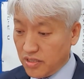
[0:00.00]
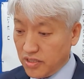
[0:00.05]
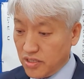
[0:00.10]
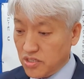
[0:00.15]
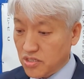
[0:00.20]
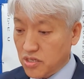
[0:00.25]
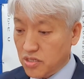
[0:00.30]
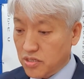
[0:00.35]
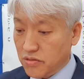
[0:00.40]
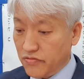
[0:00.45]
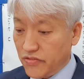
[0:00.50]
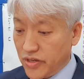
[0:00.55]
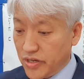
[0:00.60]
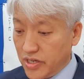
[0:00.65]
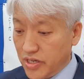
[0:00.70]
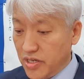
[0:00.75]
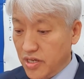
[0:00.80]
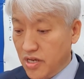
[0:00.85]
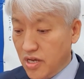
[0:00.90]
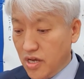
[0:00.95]
This is
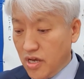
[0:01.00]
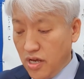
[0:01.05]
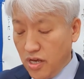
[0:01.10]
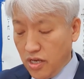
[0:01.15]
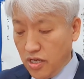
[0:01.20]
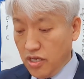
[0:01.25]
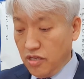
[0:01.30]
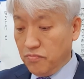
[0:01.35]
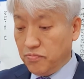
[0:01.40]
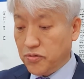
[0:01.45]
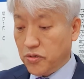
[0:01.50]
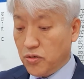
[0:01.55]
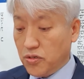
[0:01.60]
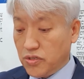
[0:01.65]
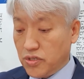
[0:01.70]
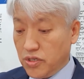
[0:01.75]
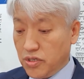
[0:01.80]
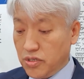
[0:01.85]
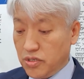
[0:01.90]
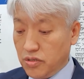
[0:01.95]
very
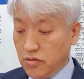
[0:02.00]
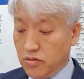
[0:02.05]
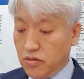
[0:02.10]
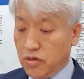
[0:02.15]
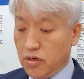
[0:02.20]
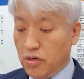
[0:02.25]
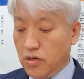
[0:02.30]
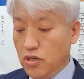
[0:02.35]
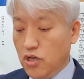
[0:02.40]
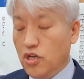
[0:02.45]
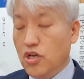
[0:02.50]
important, you know.